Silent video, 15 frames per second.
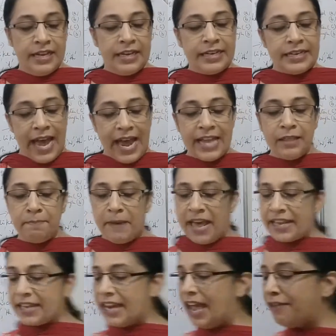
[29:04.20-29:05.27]
Ninth
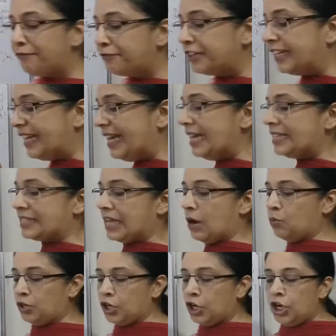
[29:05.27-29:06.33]
paragraph, T
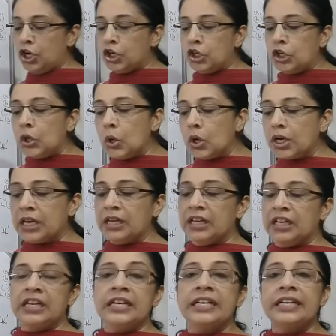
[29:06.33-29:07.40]
sound. Took,
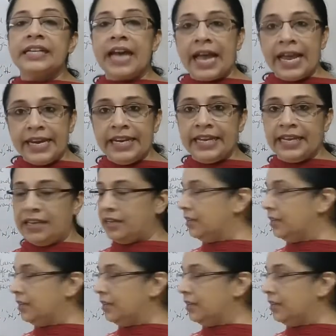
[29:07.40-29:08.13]
tiny.